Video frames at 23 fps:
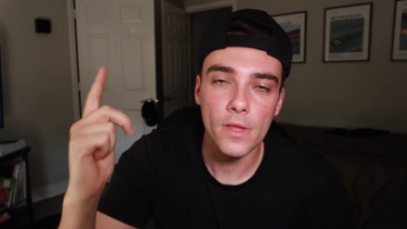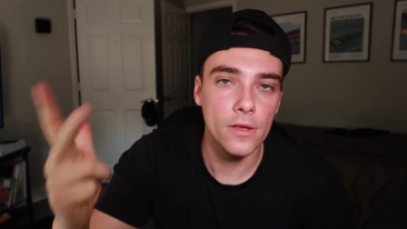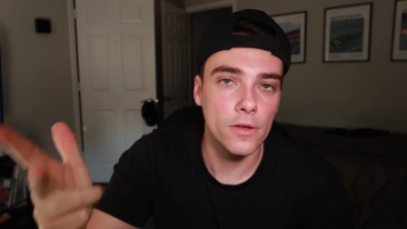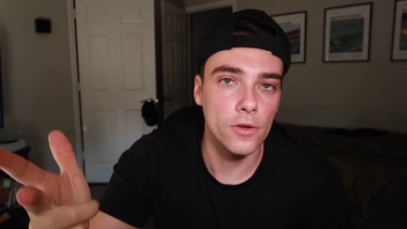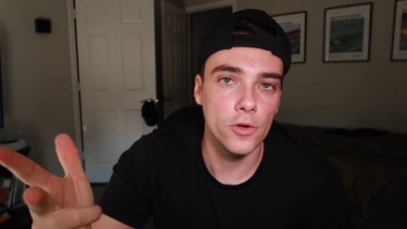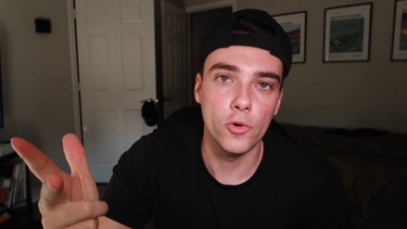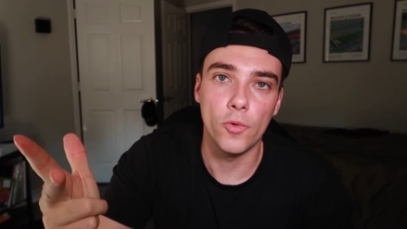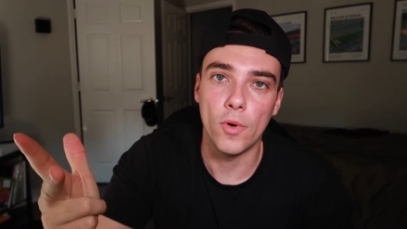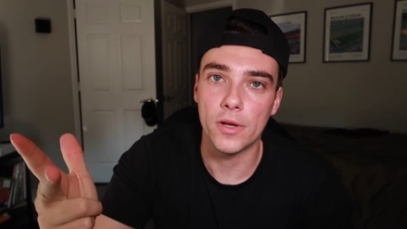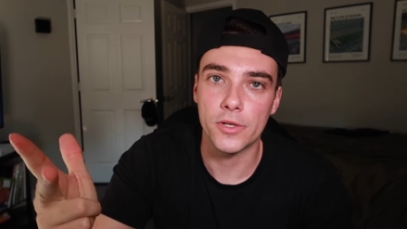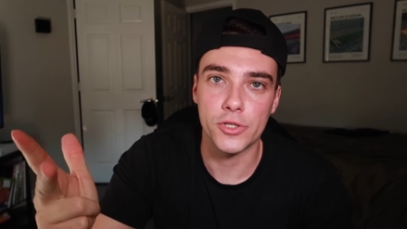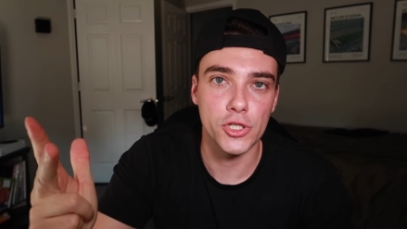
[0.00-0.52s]

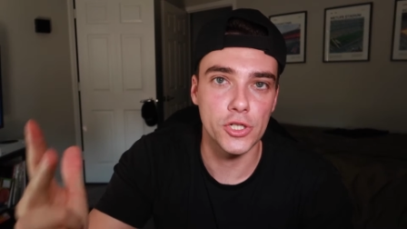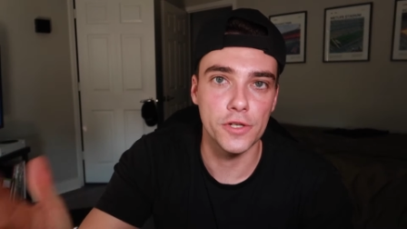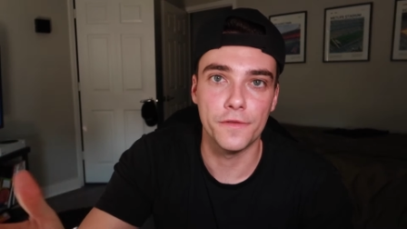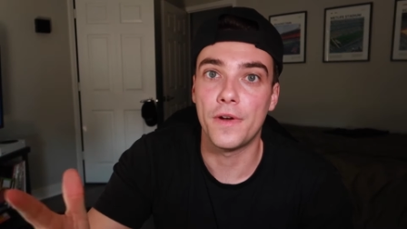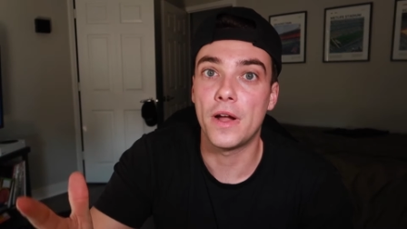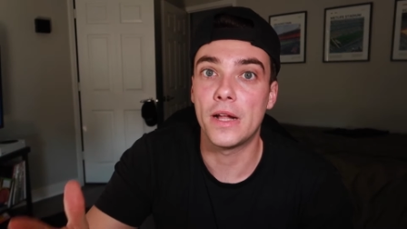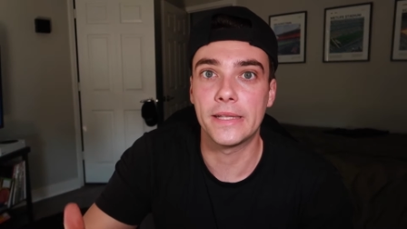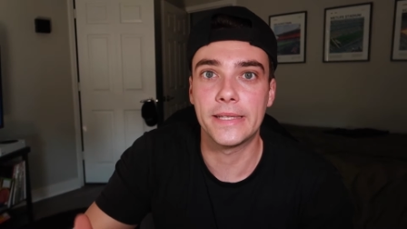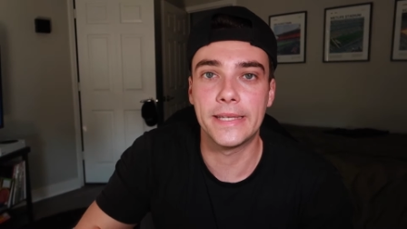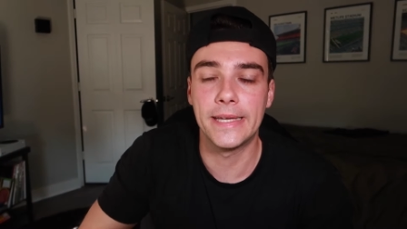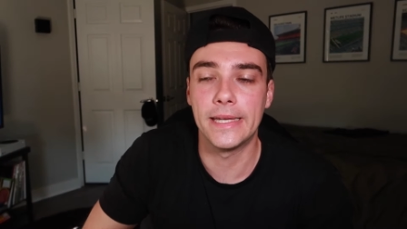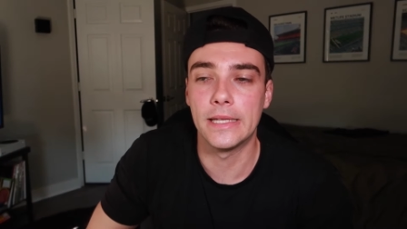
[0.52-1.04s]
Who else?
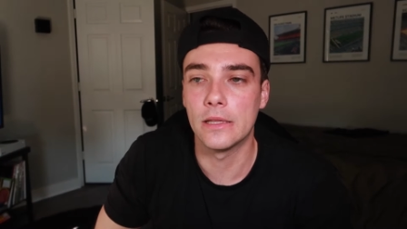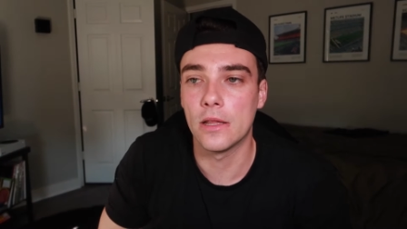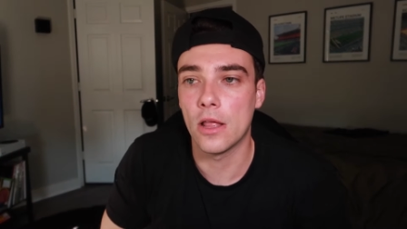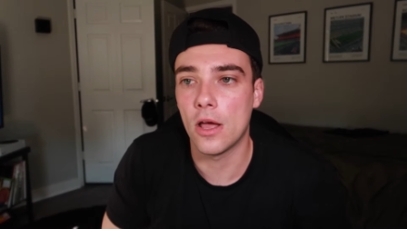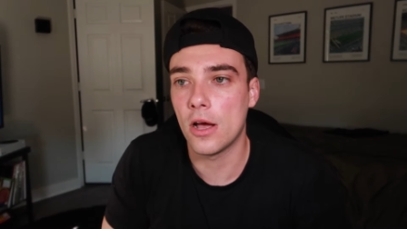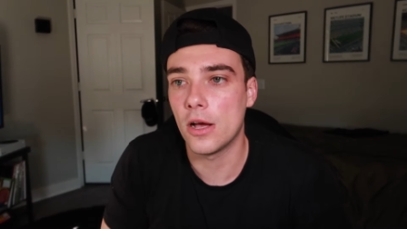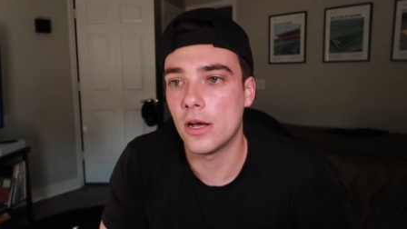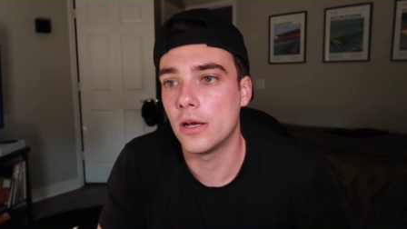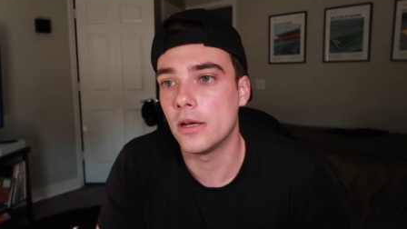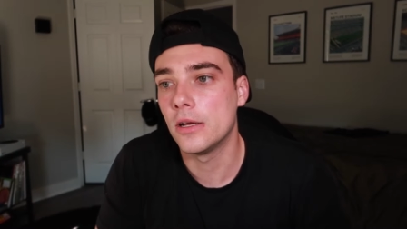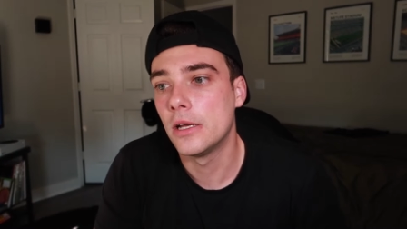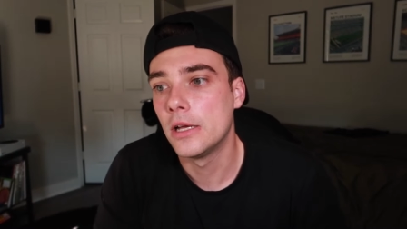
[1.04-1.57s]
Javon
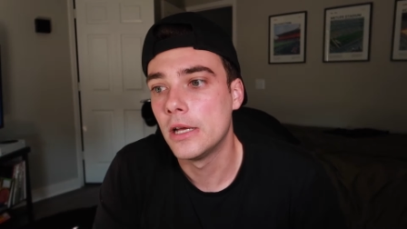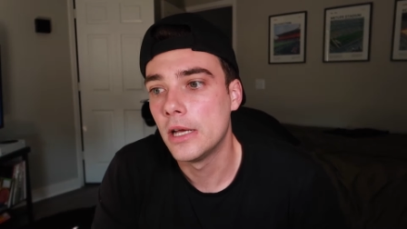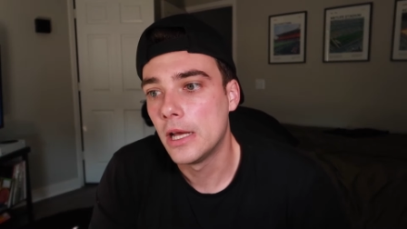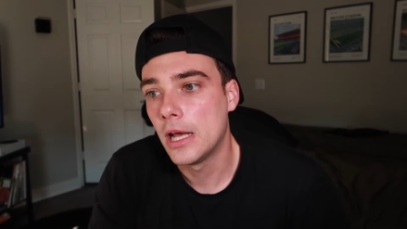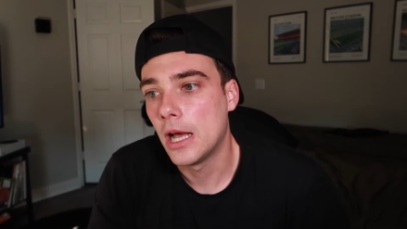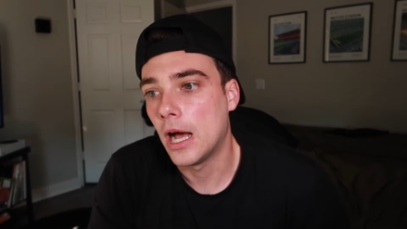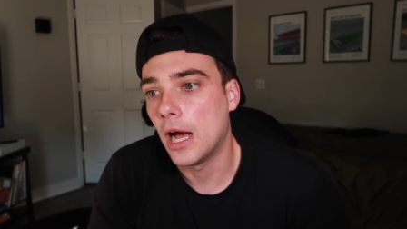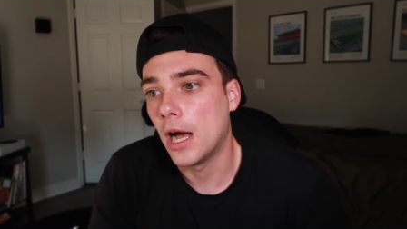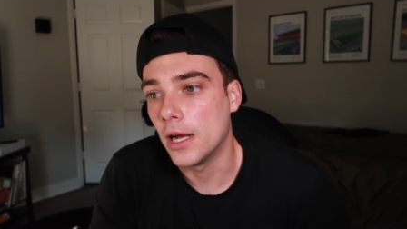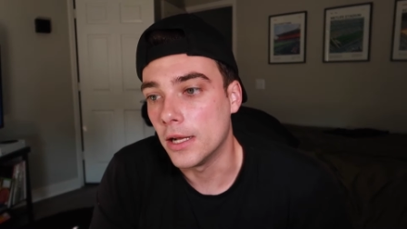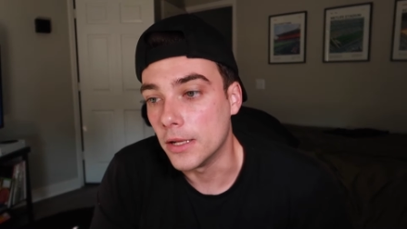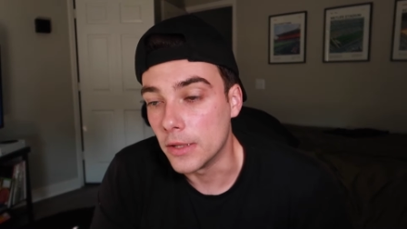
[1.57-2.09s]
Kinlaw.
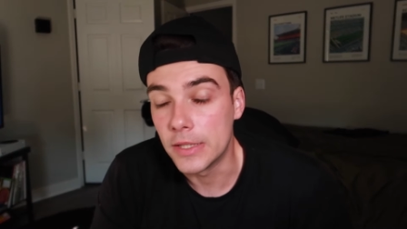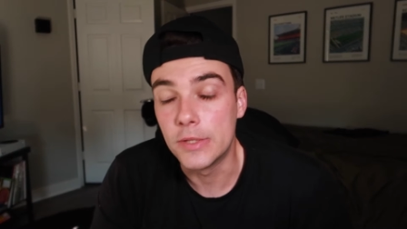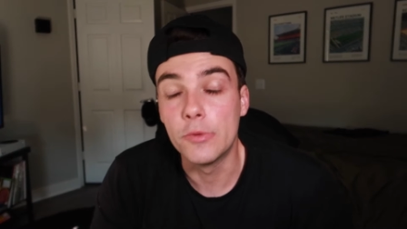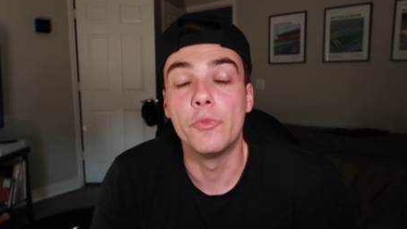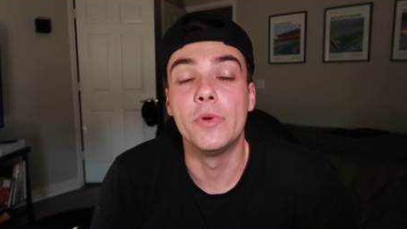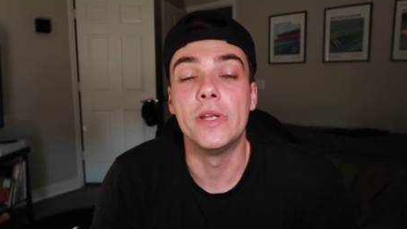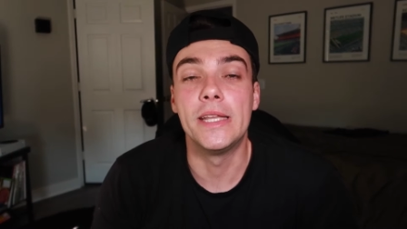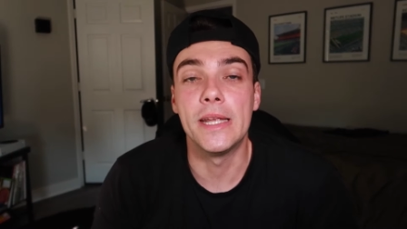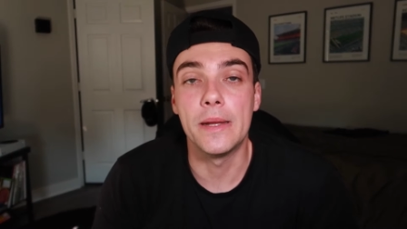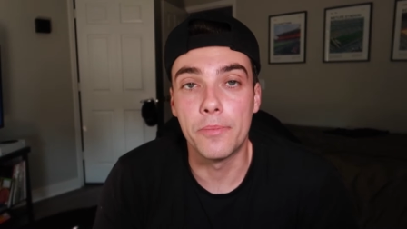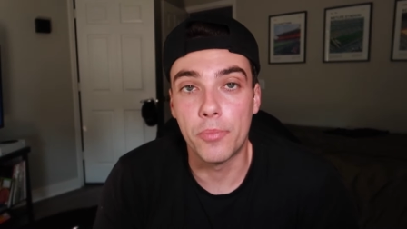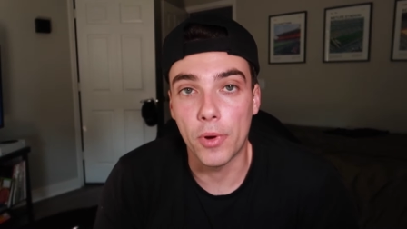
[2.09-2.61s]
Uh,
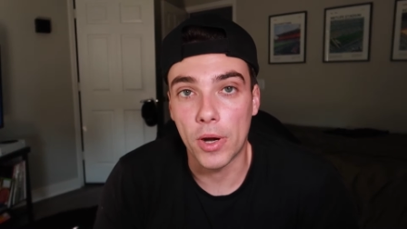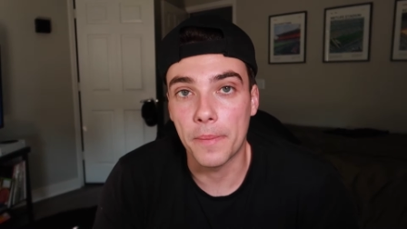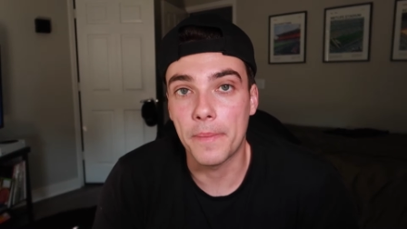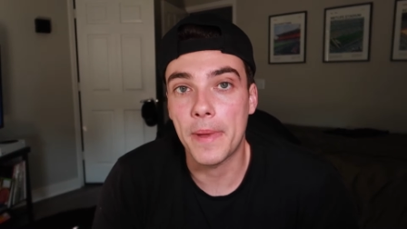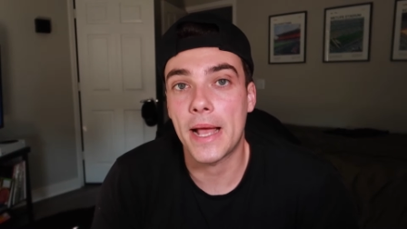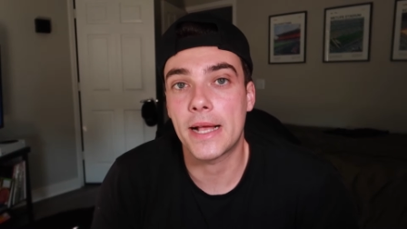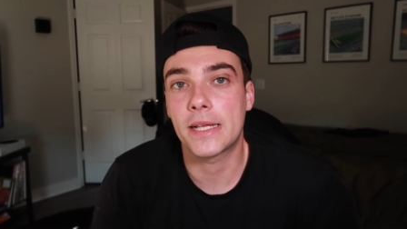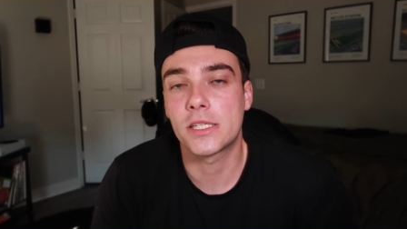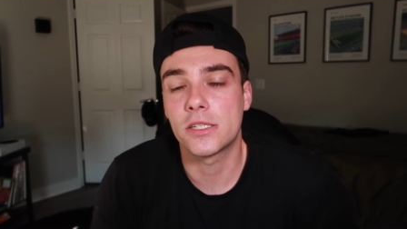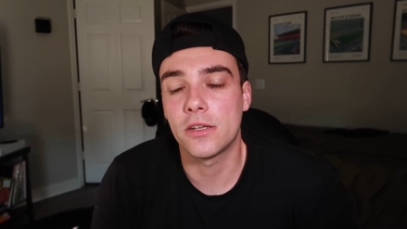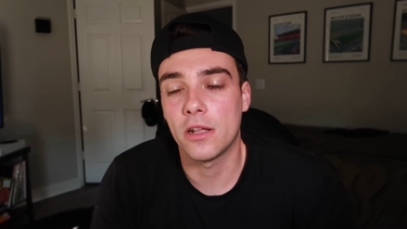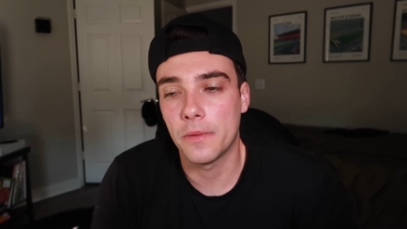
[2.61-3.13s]
we did bring
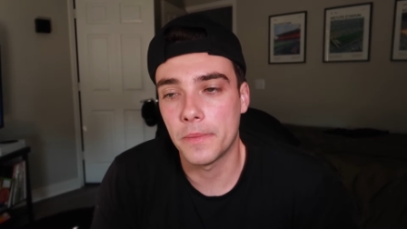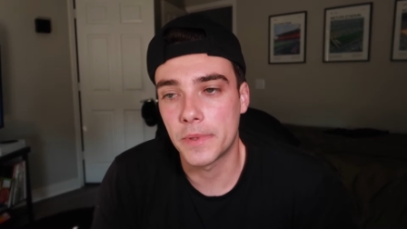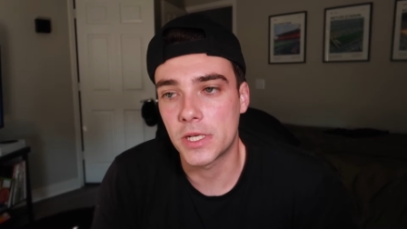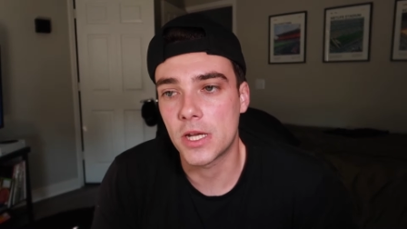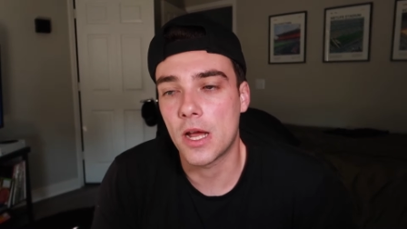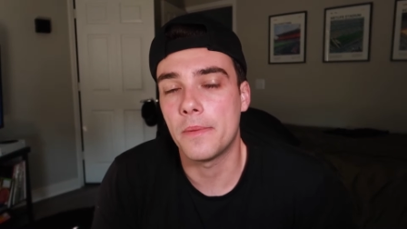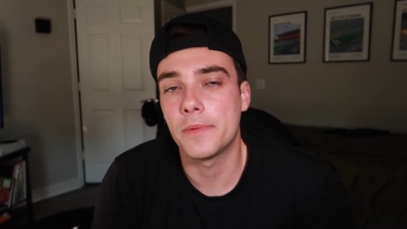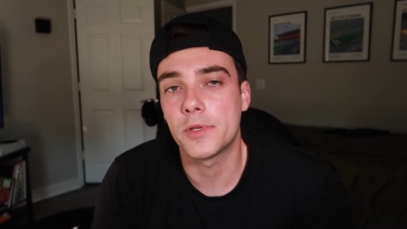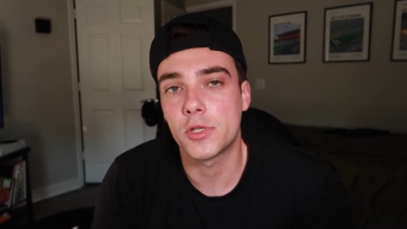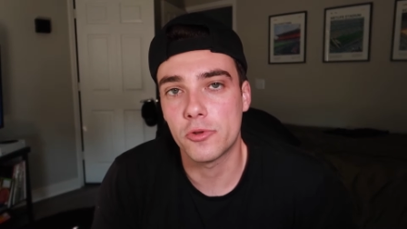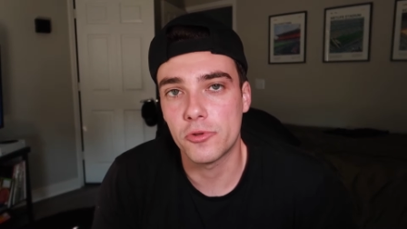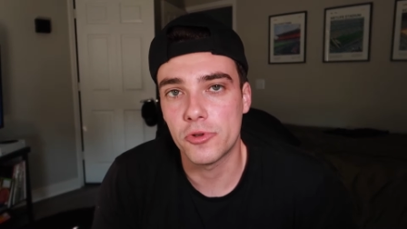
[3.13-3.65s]
back Solomon
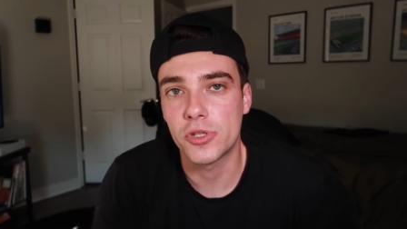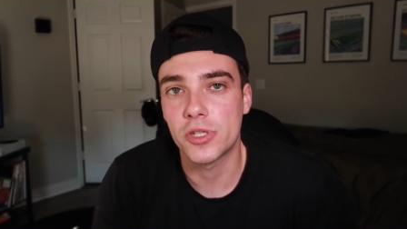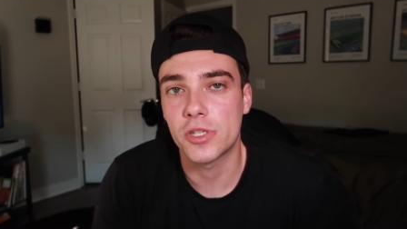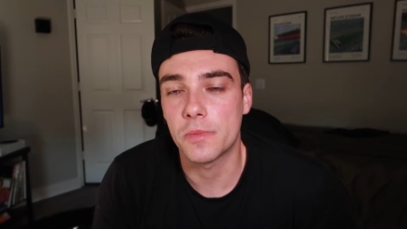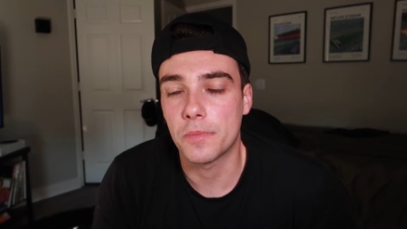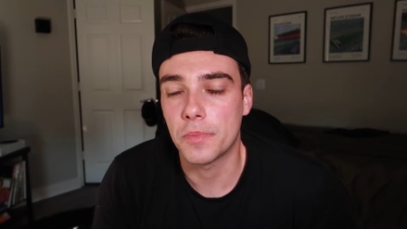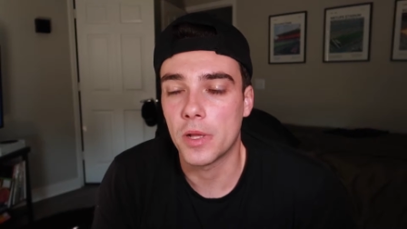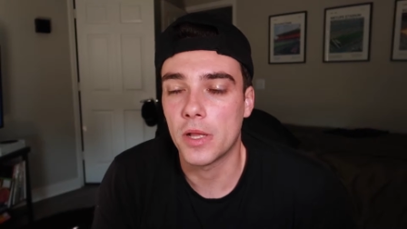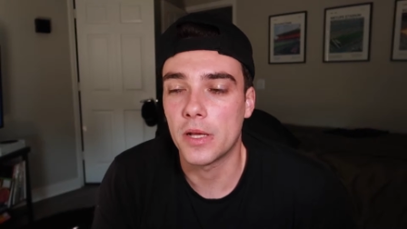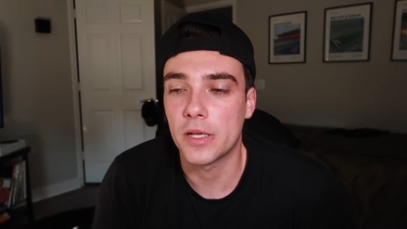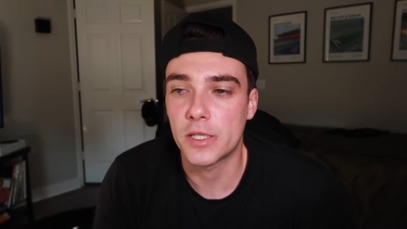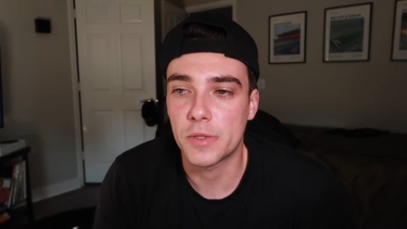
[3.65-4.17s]
Thomas, which is a
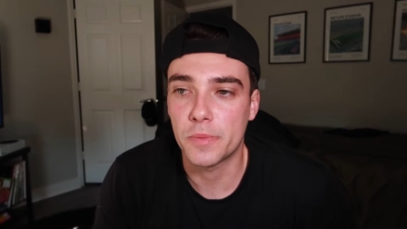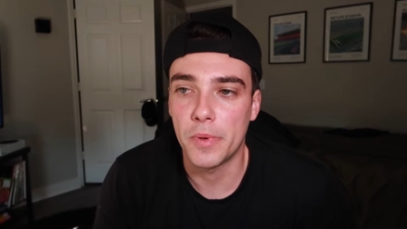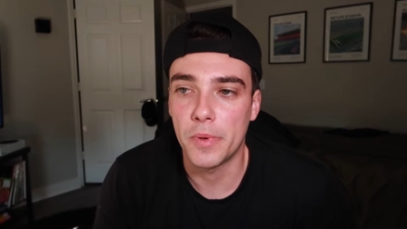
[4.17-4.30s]
plus.